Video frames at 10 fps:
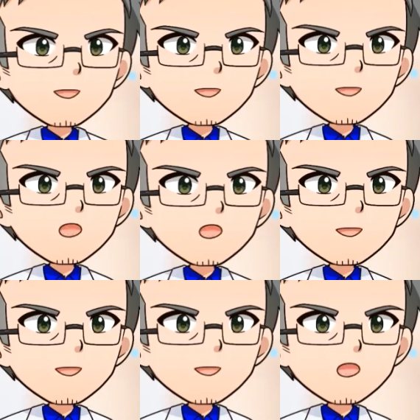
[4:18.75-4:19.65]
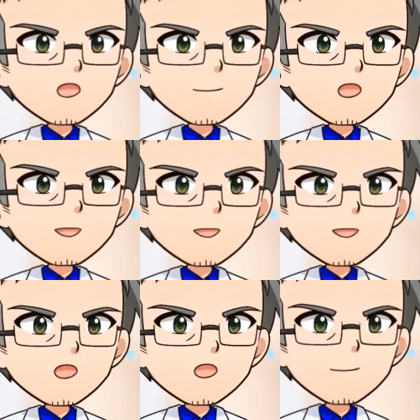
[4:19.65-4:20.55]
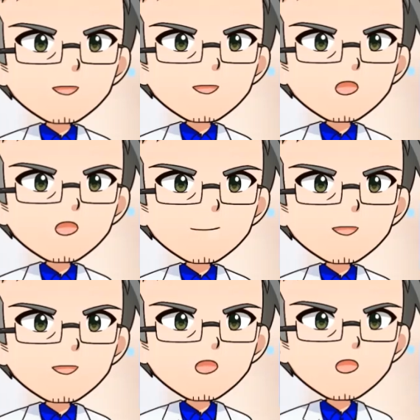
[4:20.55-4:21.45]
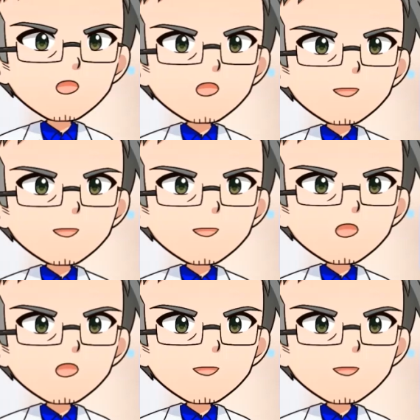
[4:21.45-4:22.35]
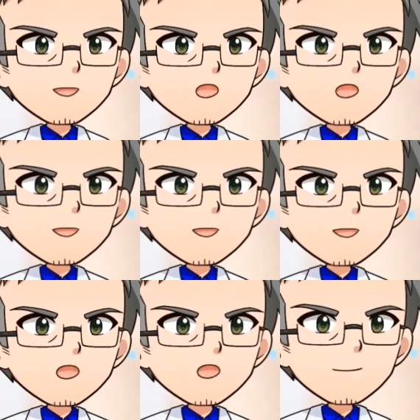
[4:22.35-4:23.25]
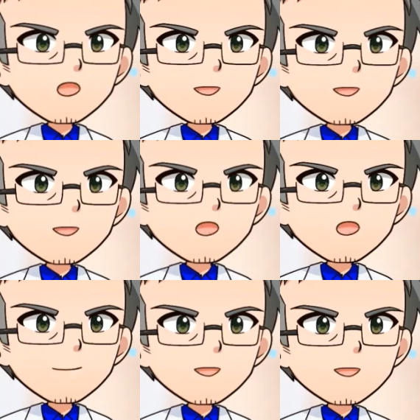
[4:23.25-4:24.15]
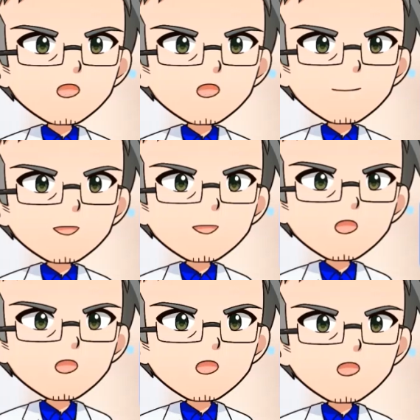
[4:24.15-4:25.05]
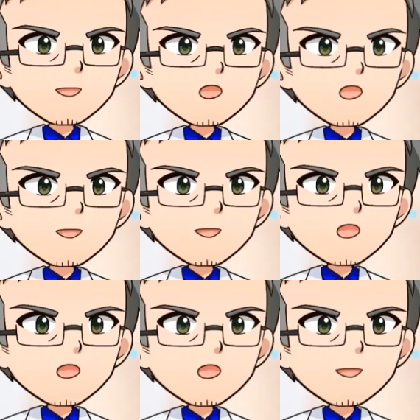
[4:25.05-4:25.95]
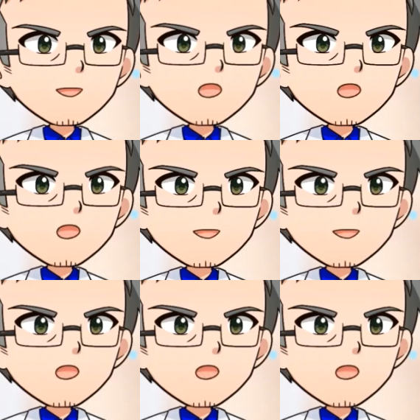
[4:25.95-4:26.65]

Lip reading: the data flow from the input device to the storage device, the CPU, and then to the output device. I'll explain that later.